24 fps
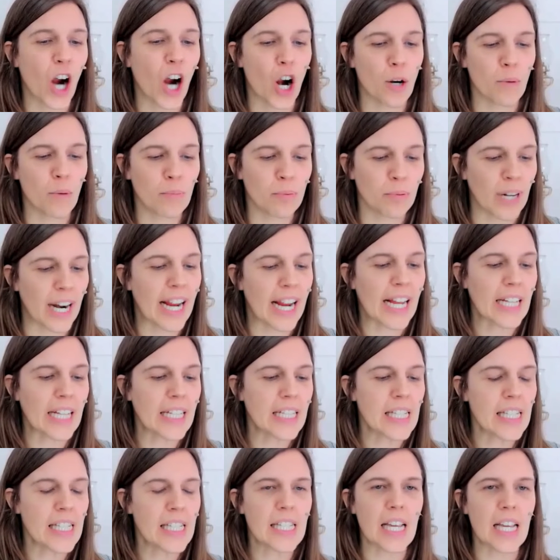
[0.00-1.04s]
our
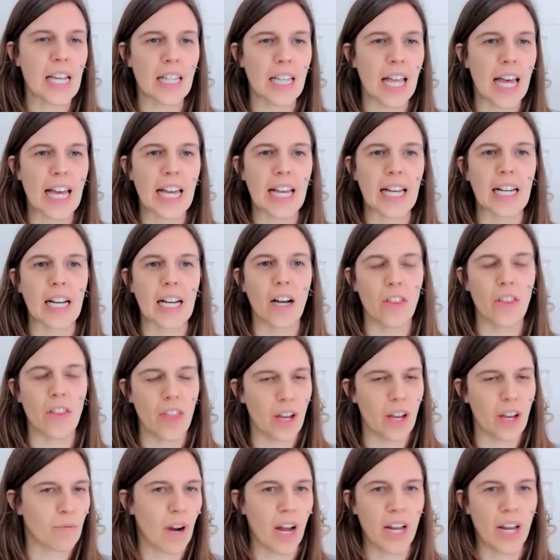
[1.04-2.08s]
brains like
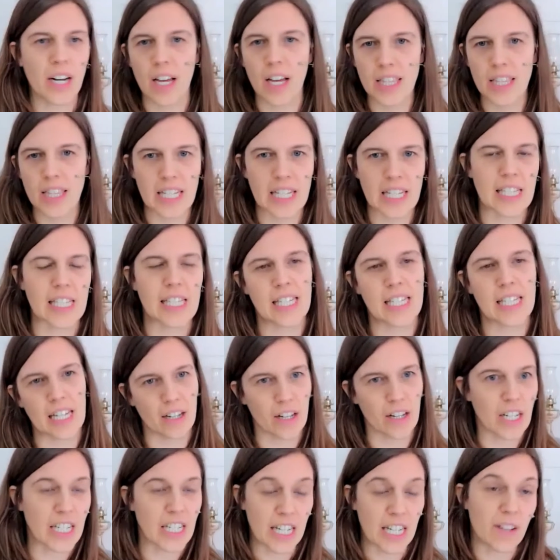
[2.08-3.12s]
they run on these
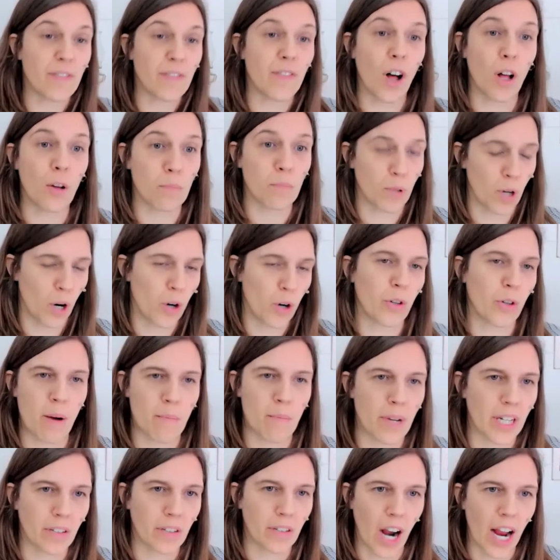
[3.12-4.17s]
de- default
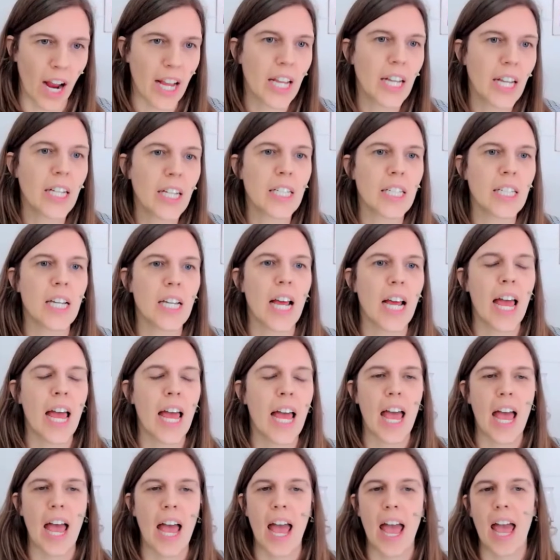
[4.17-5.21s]
programming right
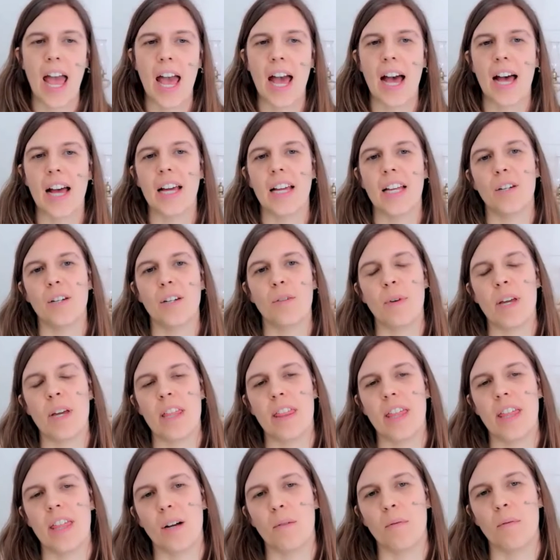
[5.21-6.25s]
mm-hmm. and we
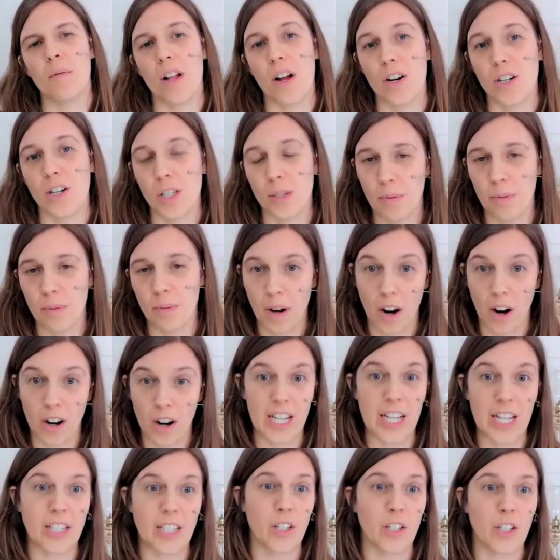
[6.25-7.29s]
think well our our
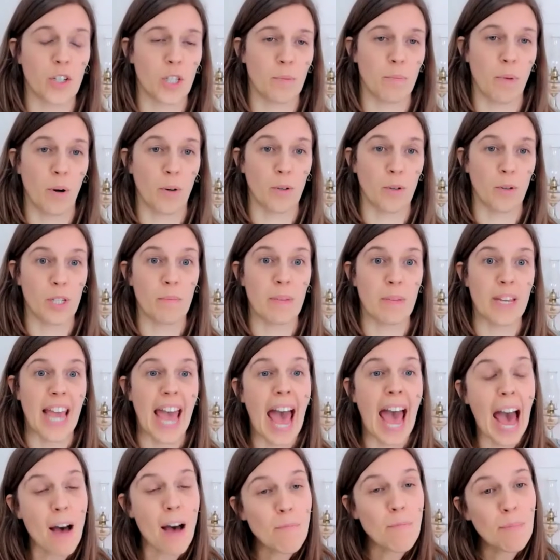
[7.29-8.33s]
kids are supposed to be
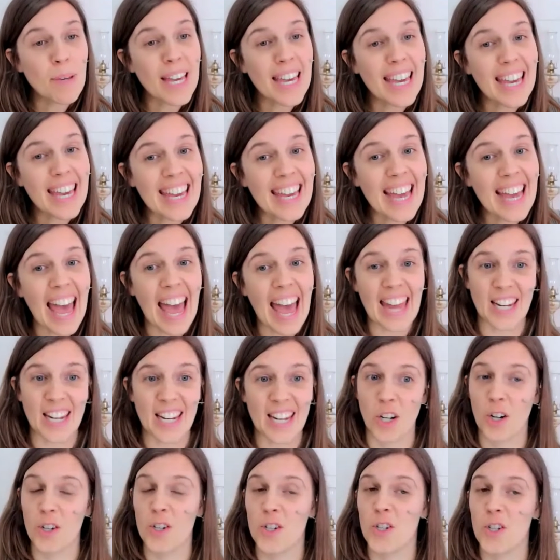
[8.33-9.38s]
happy and
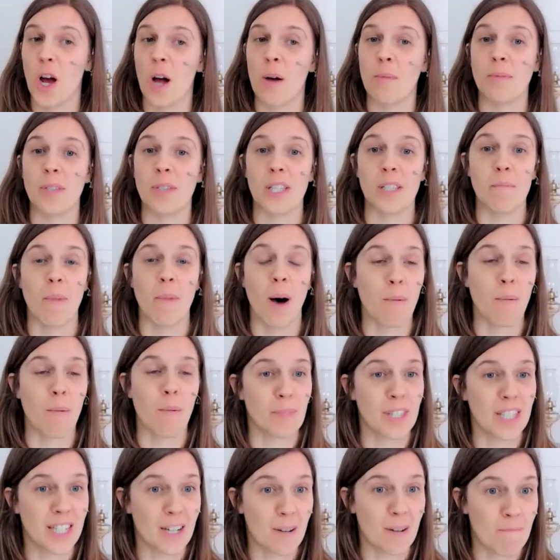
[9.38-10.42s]
it's our jobs as
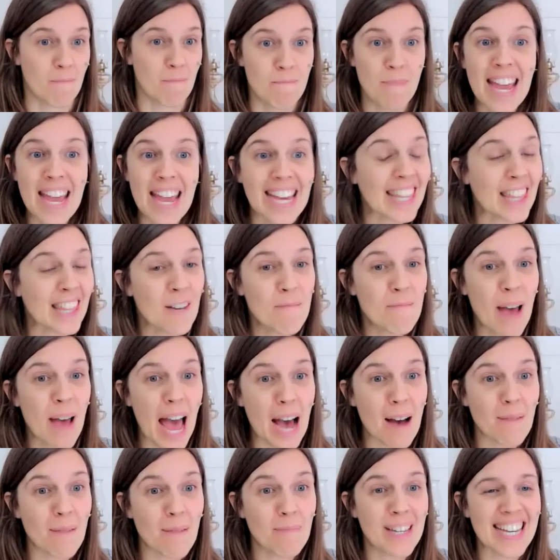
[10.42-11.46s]
moms to make them
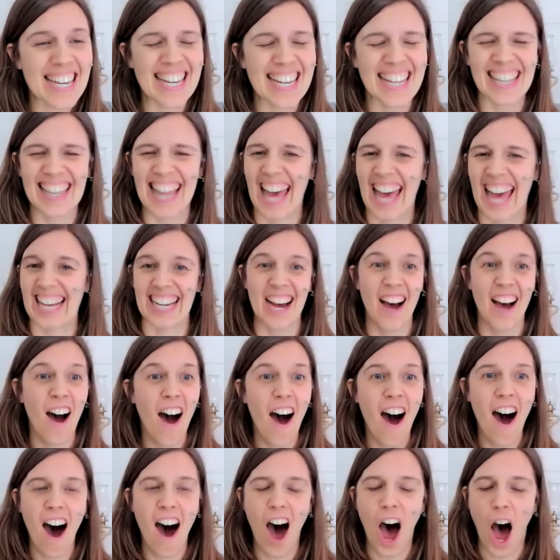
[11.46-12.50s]
happy like
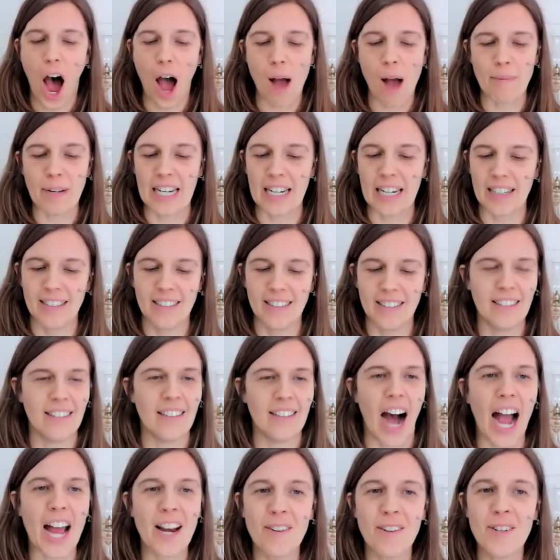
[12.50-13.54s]
i mean
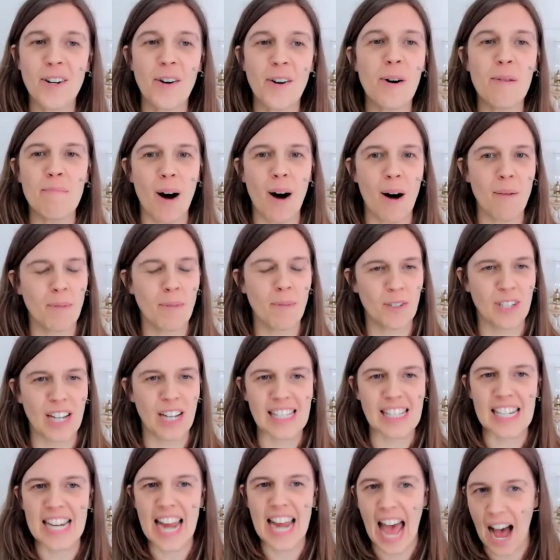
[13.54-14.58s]
I don't know a mom who
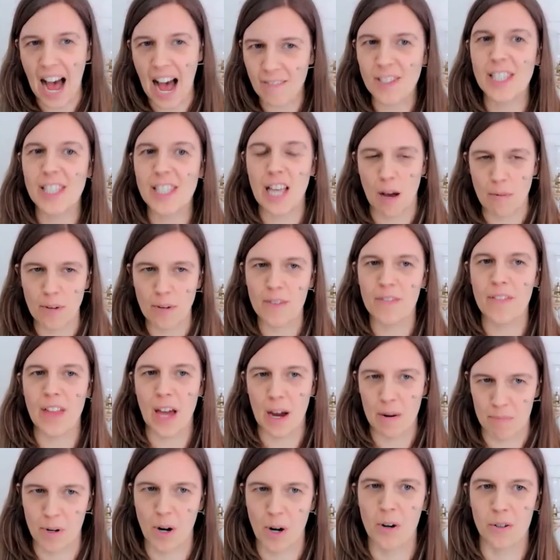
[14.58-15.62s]
doesn't have some of
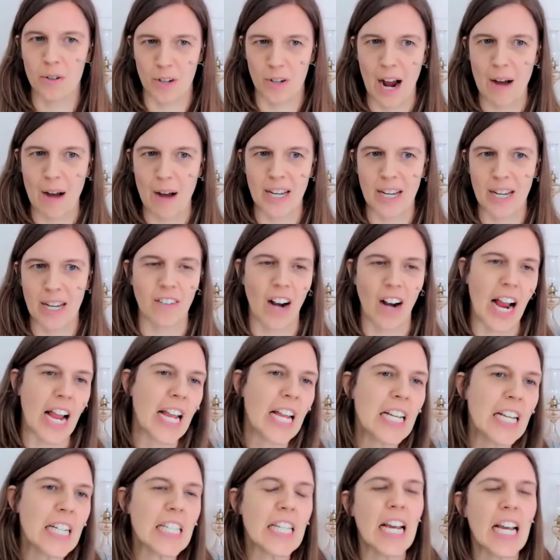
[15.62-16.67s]
that programming,
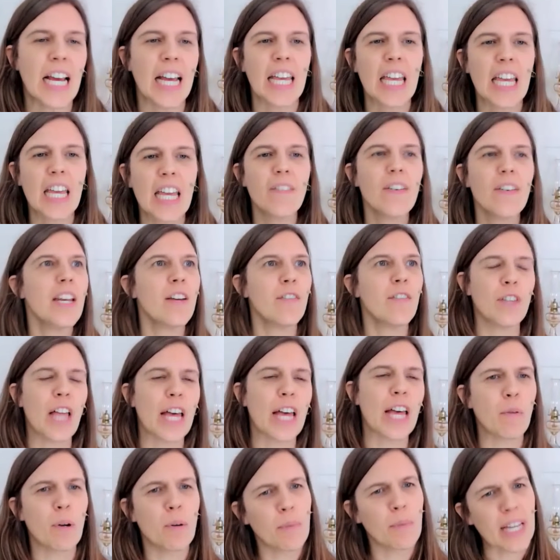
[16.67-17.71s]
right? Yeah. Even if,
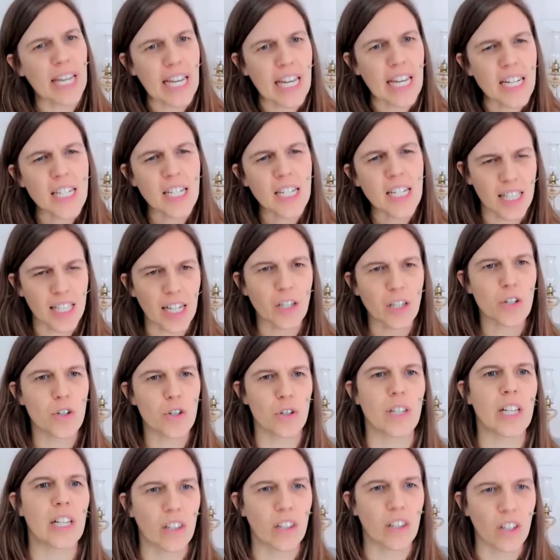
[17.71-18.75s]
like, when we
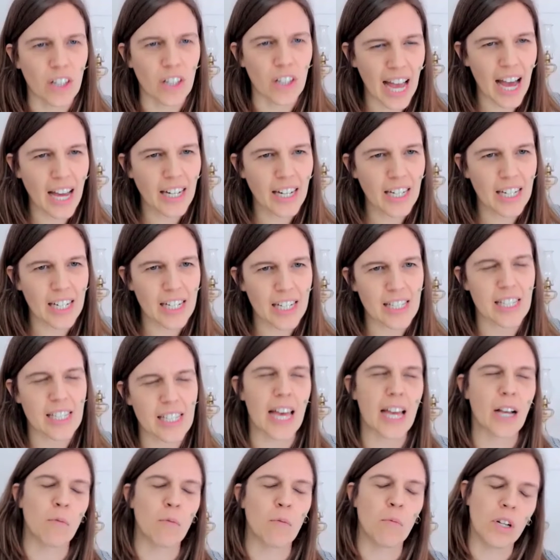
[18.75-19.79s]
intellectually look at it, it's
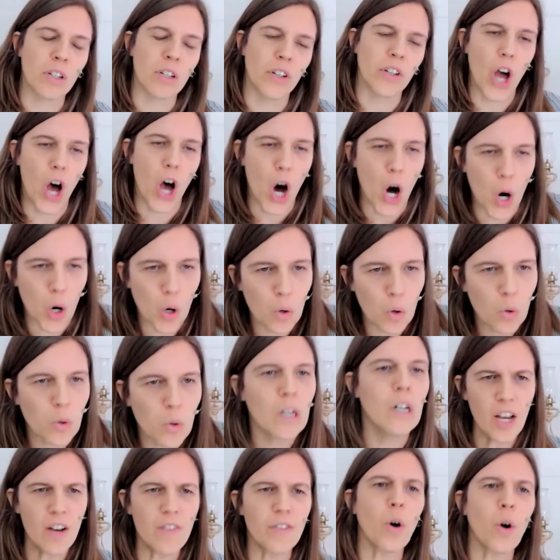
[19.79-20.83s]
like, well,
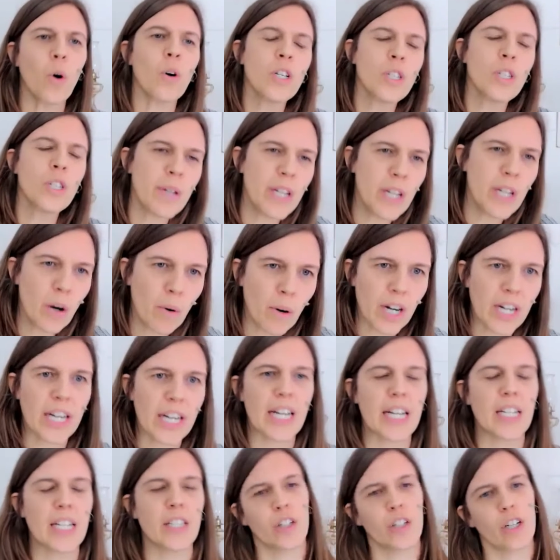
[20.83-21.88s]
no, of course, we know our
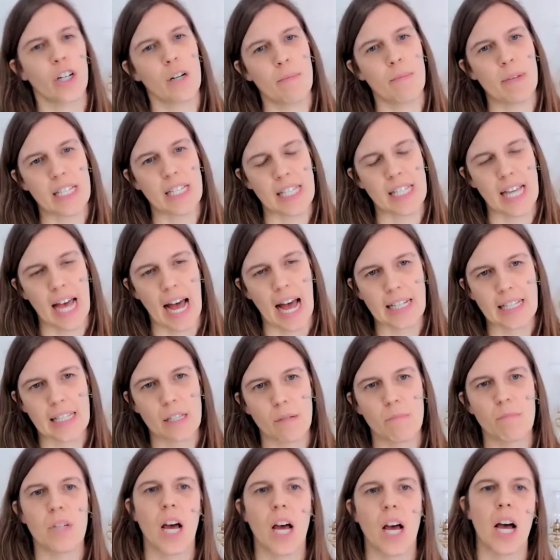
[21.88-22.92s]
kids are going to be sad
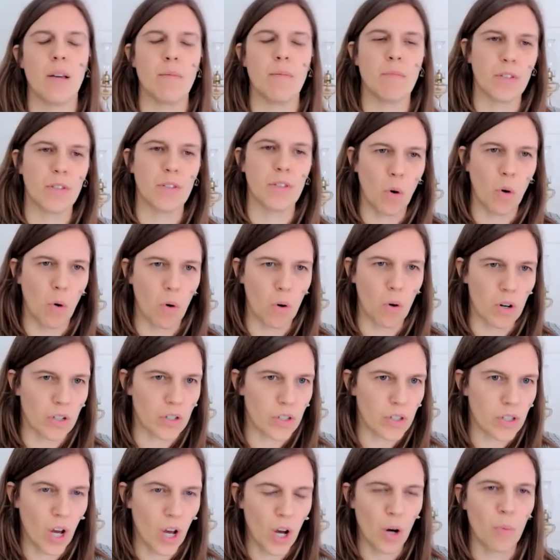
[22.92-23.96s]
sometimes. Of
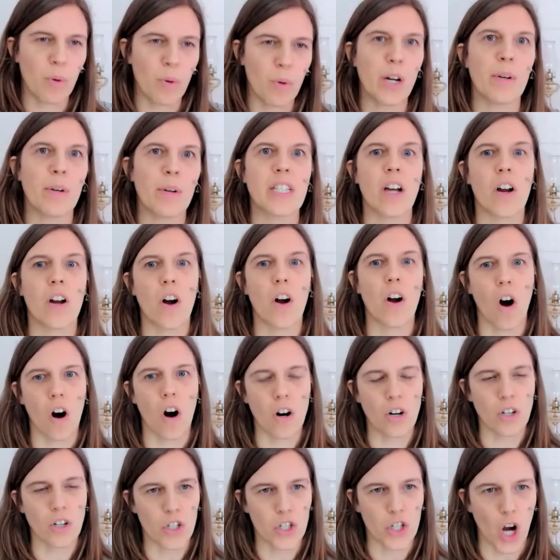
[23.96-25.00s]
course, we know it's not
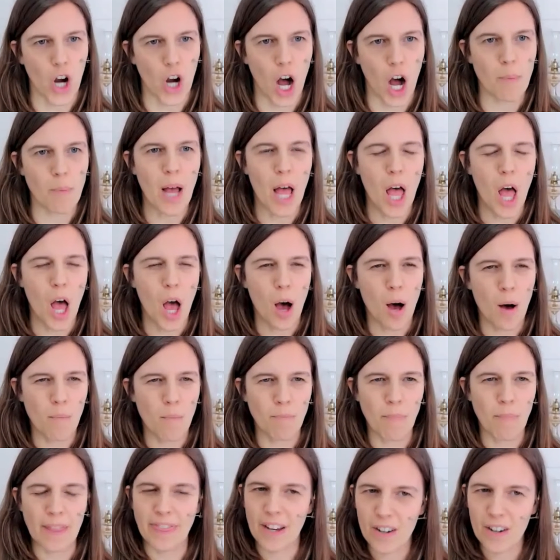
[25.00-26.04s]
our job,
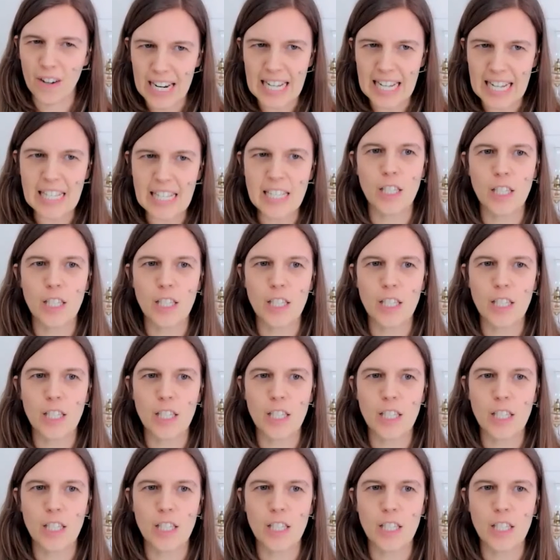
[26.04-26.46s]
but there is